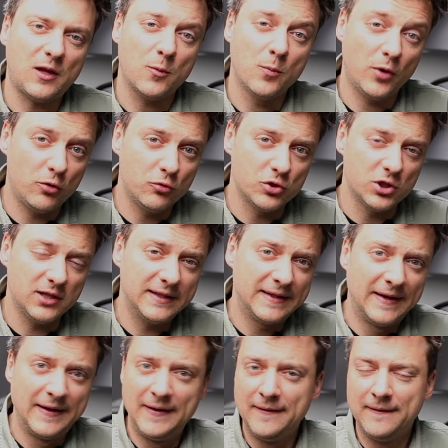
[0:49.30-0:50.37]
project,
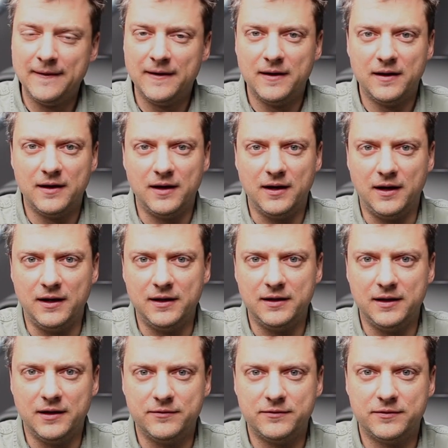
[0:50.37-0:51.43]
I
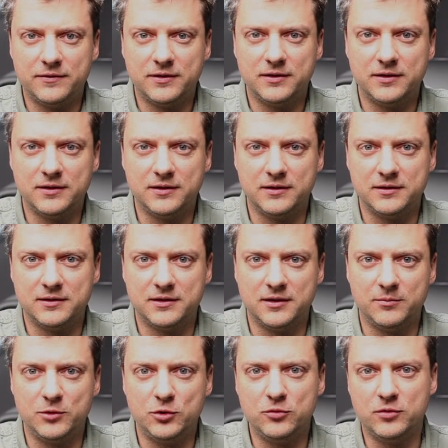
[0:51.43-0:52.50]
have
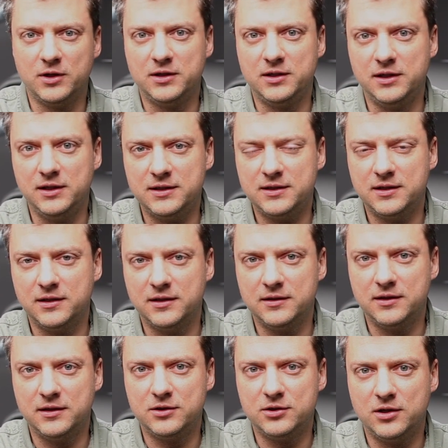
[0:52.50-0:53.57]
some new ideas, and
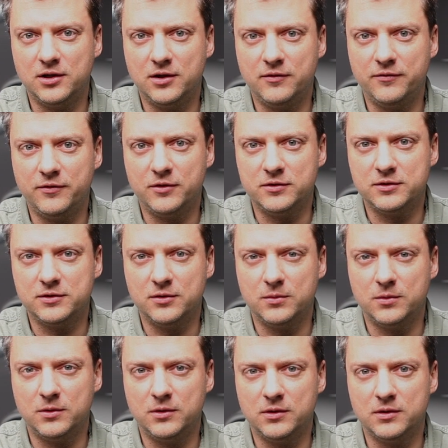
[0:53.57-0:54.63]
in general, first of
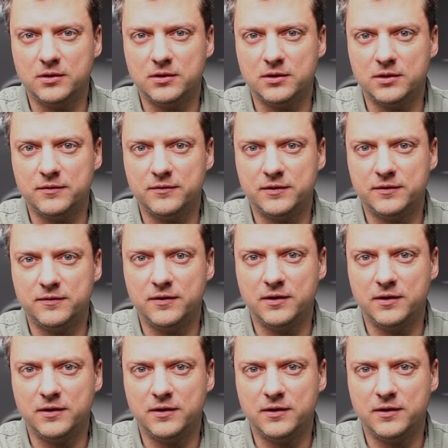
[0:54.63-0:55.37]
all, with